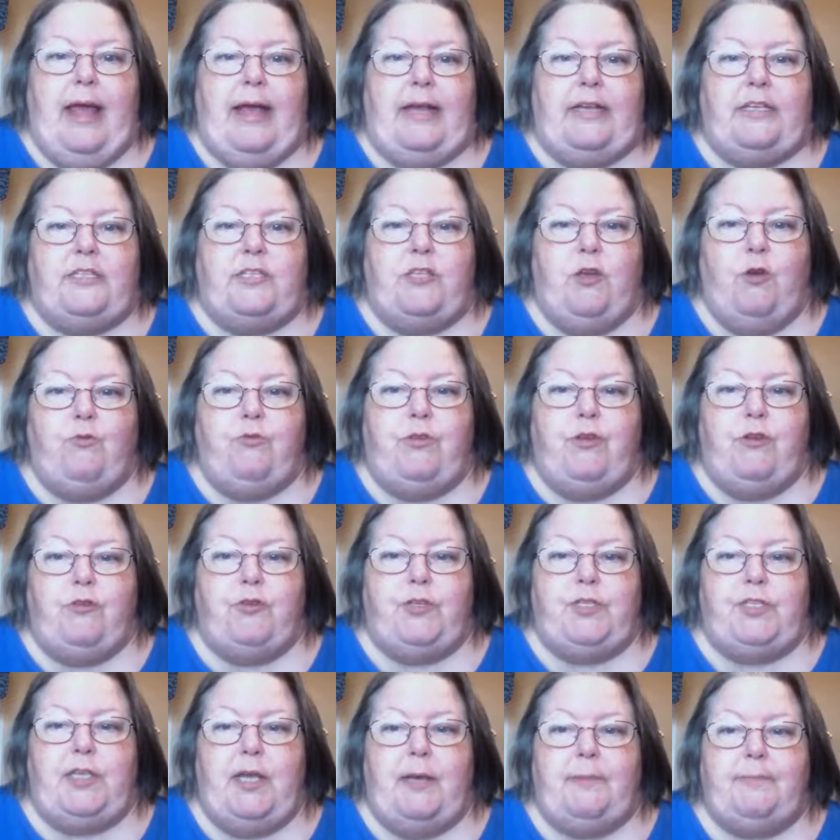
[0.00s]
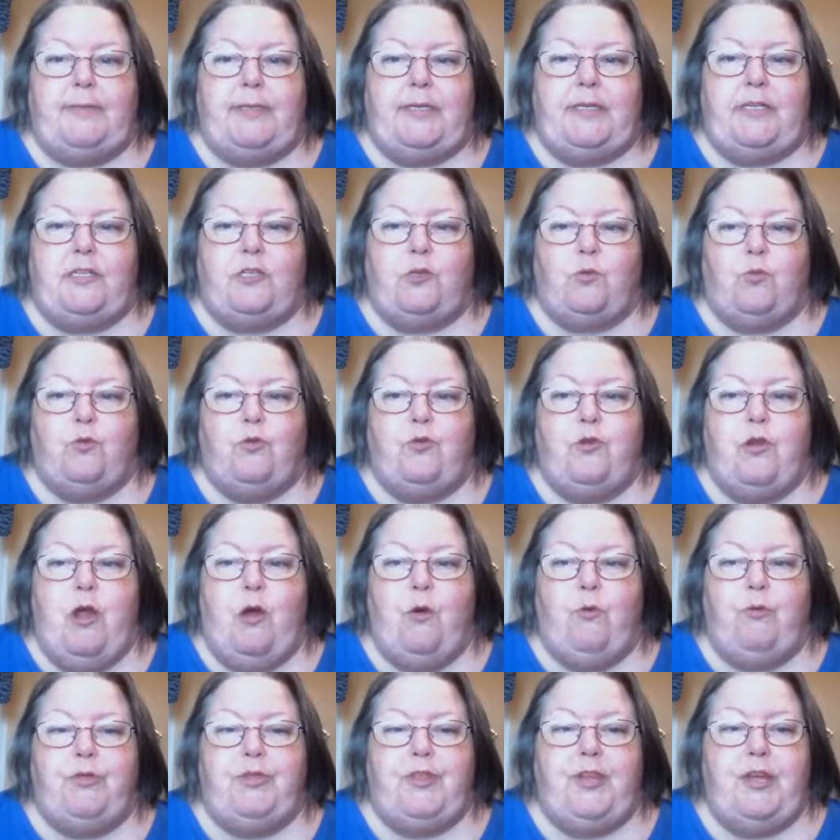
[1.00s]
as though their substance were
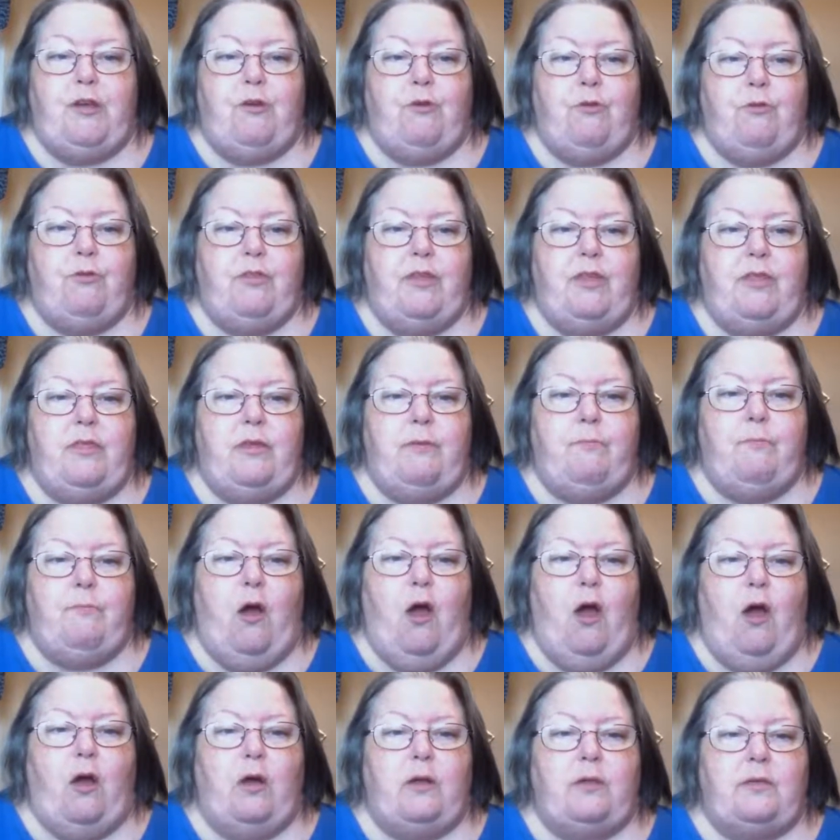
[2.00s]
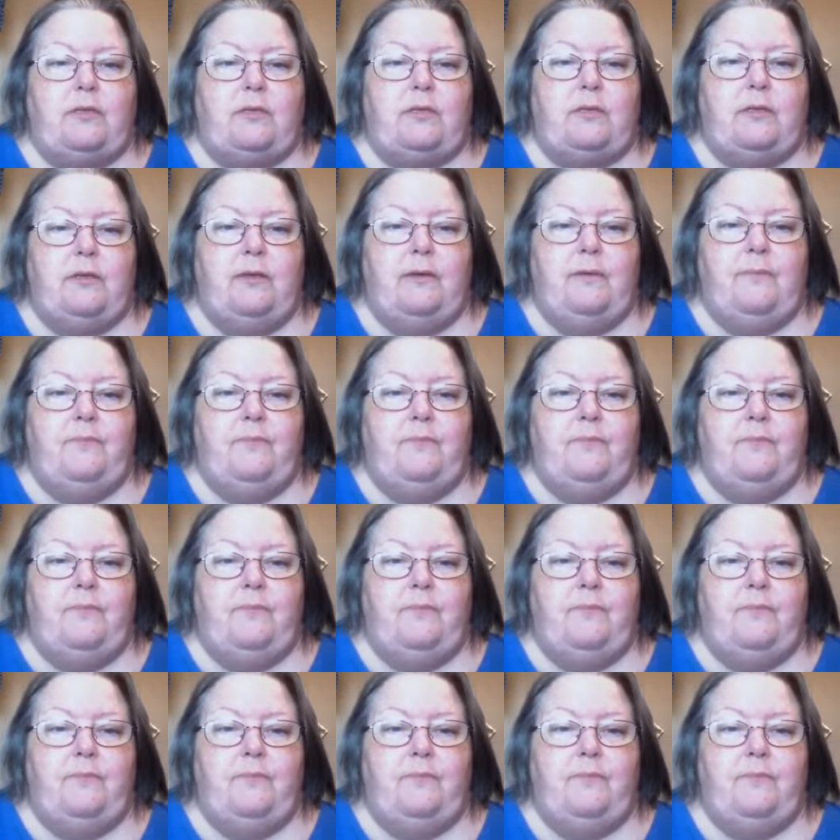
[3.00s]
no thicker than the moss.